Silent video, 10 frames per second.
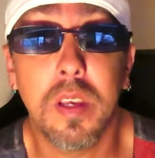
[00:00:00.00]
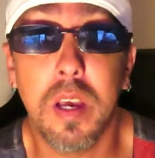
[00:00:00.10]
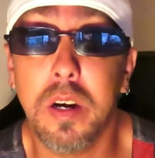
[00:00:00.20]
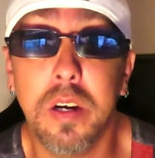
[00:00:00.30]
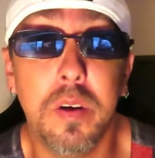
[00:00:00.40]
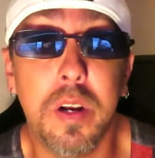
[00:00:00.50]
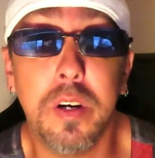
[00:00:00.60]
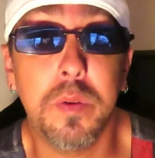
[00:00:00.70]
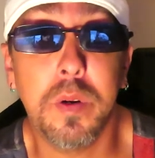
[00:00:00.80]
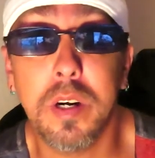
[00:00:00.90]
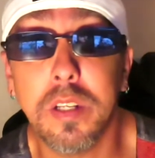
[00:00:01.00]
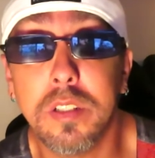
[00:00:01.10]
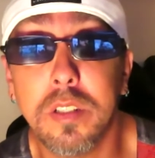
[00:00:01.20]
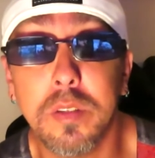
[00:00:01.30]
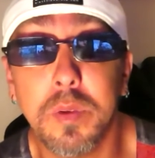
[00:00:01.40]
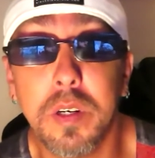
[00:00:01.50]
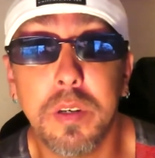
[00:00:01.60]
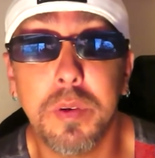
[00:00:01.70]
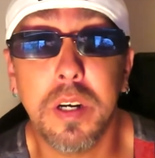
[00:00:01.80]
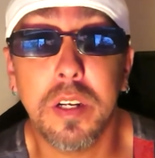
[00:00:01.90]
I don't know. I don't know where else to, where,
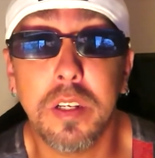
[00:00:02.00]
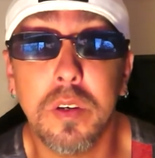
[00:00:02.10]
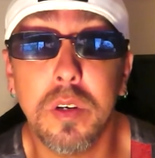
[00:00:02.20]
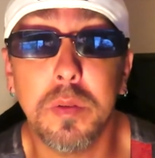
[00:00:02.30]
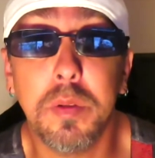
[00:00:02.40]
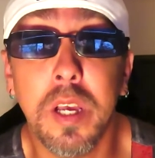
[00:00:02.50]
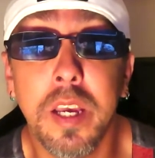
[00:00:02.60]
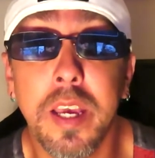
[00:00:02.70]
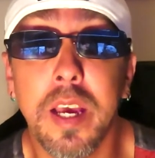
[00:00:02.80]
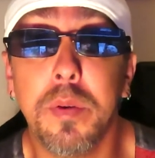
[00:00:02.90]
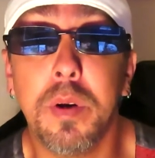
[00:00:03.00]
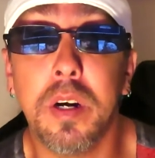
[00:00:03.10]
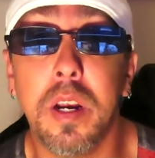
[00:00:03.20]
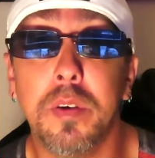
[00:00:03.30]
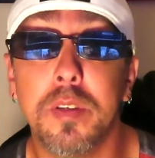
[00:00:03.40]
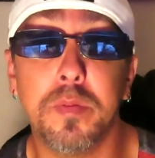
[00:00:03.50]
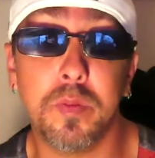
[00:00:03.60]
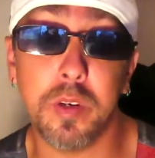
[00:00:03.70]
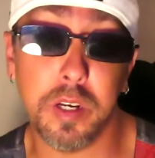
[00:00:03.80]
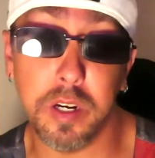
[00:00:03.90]
where to go and apply at where I was,
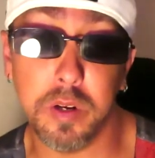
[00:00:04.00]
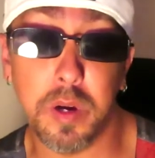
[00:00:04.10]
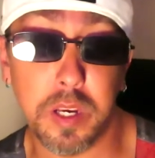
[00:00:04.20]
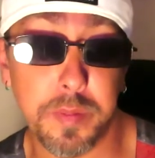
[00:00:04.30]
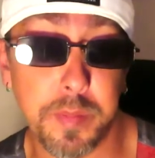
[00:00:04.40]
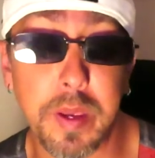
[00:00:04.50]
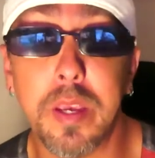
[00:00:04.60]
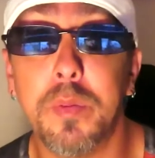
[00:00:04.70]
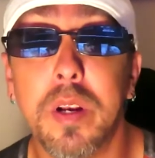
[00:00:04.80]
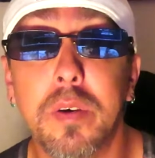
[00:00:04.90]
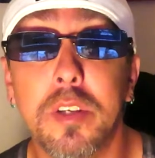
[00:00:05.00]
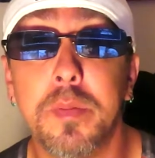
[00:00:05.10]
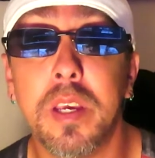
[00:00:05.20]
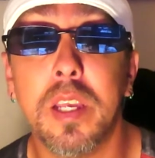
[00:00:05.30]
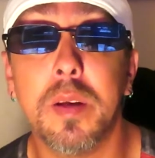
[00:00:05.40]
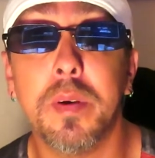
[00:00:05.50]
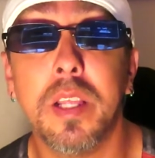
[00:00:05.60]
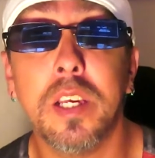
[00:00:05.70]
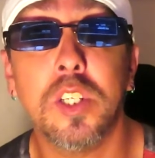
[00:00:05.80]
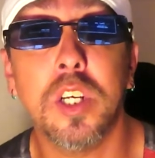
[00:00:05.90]
where, you know, I could be making what I was making at my
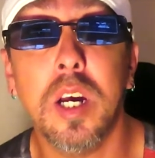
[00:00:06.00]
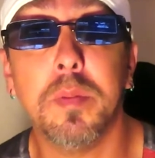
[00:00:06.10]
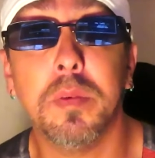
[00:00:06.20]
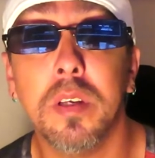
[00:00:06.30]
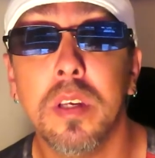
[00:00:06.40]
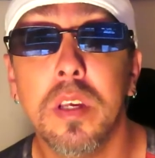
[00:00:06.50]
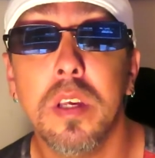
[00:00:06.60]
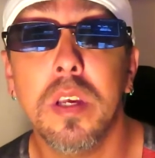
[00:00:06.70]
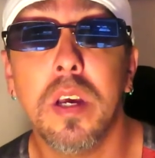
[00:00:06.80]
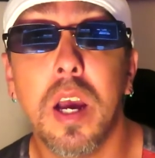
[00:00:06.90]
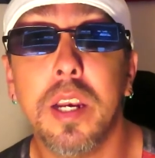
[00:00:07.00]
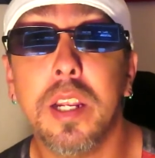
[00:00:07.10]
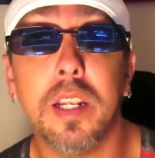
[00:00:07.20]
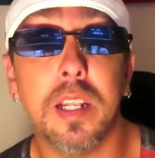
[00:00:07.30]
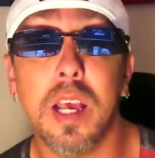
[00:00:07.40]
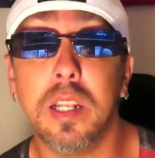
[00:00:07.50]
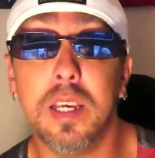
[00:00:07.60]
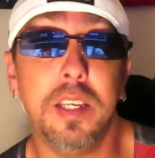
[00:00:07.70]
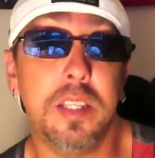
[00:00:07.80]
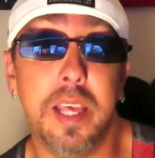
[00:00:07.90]
last job. I need at
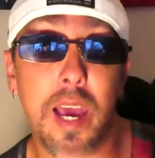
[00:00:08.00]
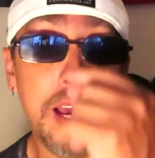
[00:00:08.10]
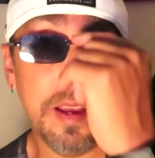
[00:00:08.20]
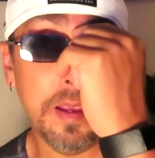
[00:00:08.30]
least that.